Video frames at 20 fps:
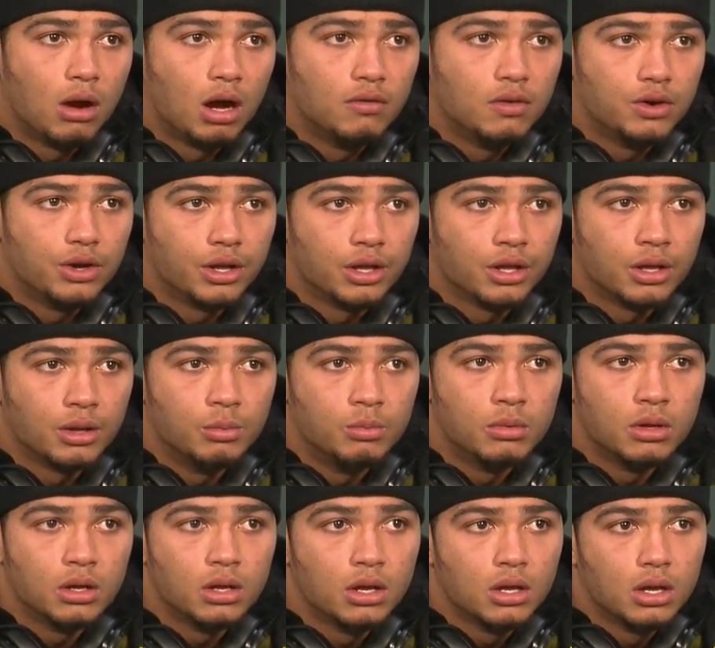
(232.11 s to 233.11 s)
Bravo to
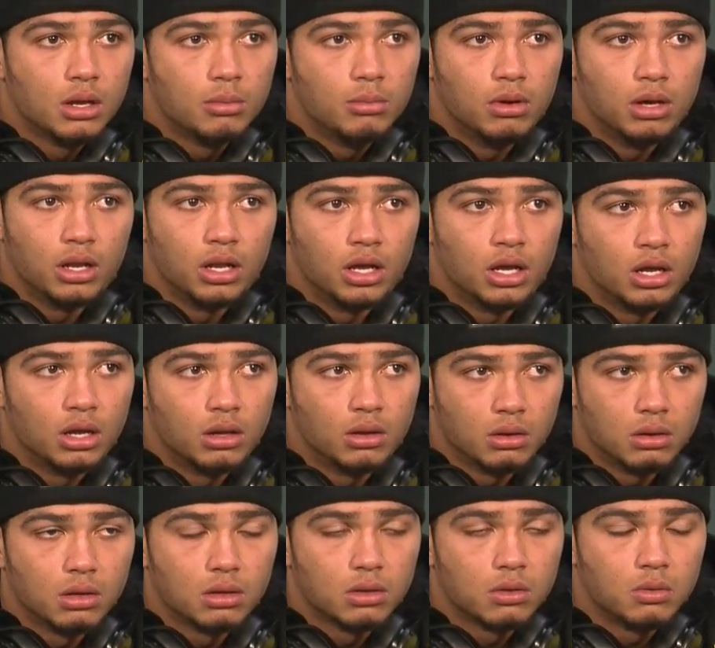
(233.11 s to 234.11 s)
him. But
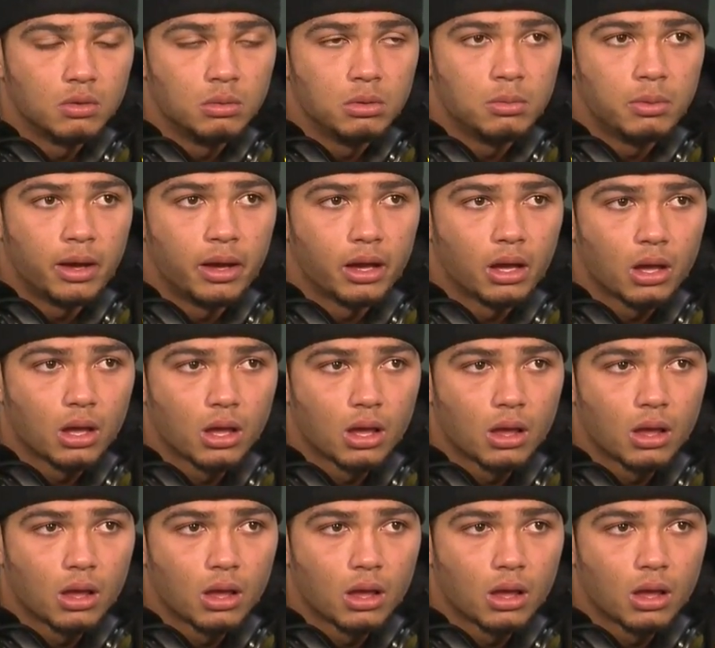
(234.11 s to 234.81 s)
uh, we'll be back.